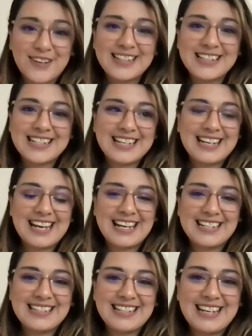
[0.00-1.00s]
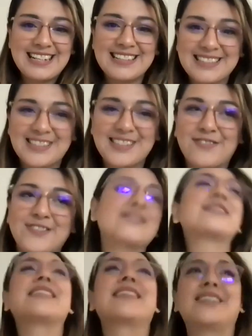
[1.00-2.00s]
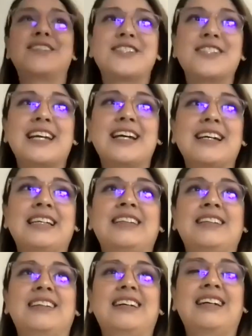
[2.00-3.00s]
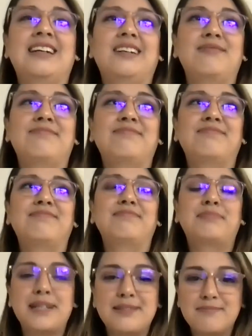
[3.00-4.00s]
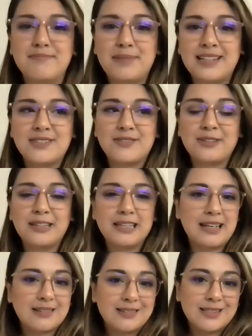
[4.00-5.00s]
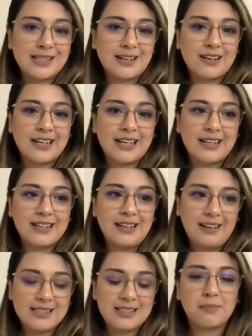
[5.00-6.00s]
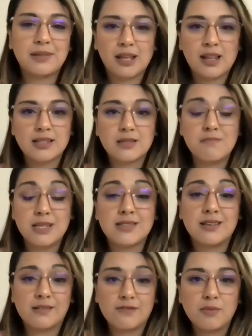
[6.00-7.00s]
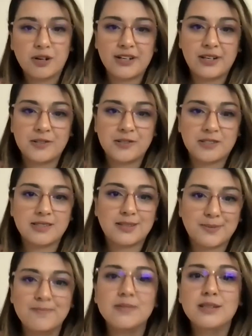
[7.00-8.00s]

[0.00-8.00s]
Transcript: funding, and it's difficult to understand, but it's really necessary, and it is something that's missing from our ecosystem.